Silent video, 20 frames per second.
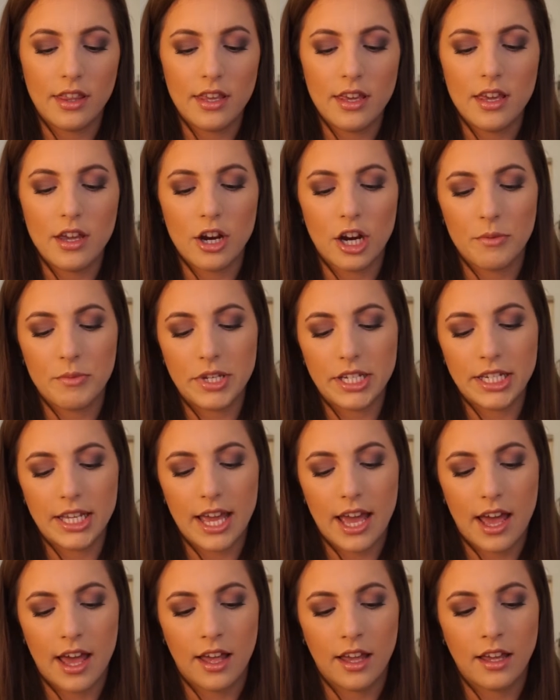the Urban
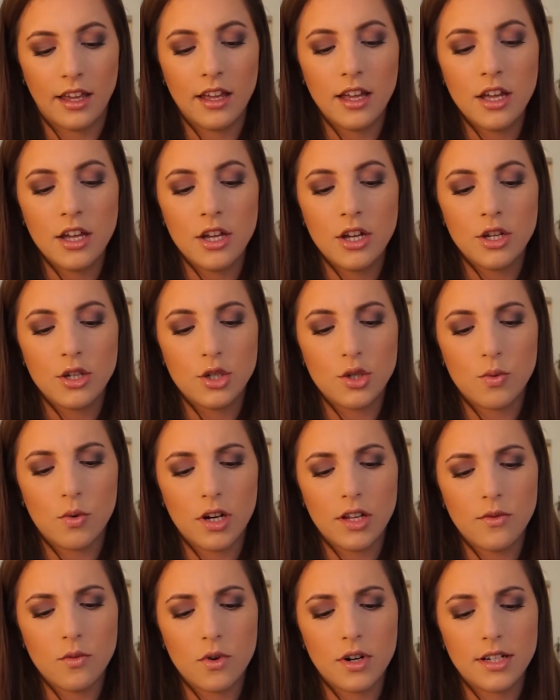Decay
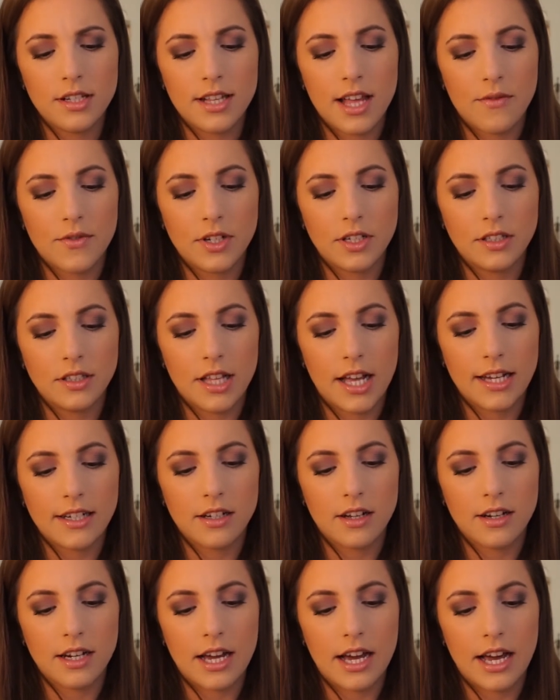24/7 Glide
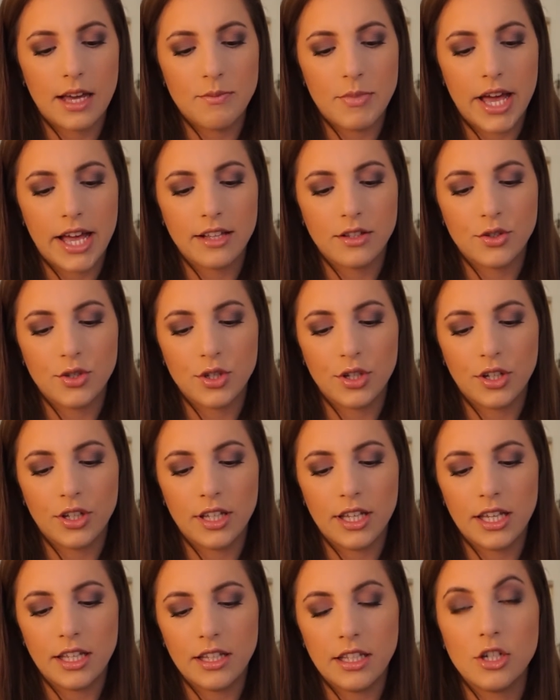On Eye
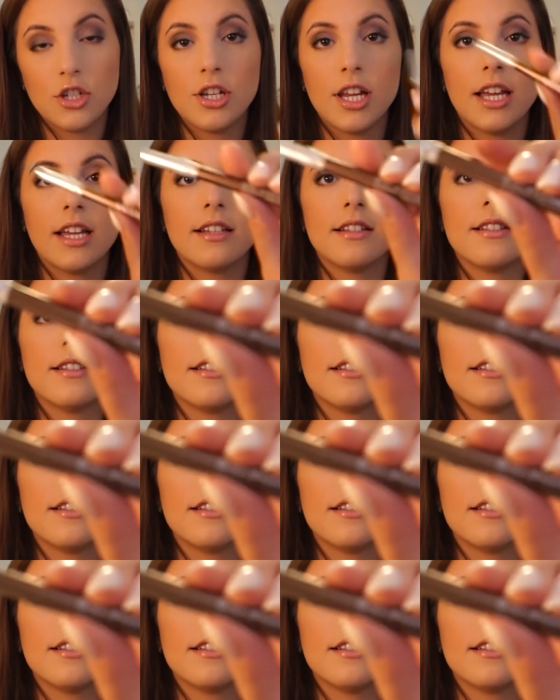Pencil in the shade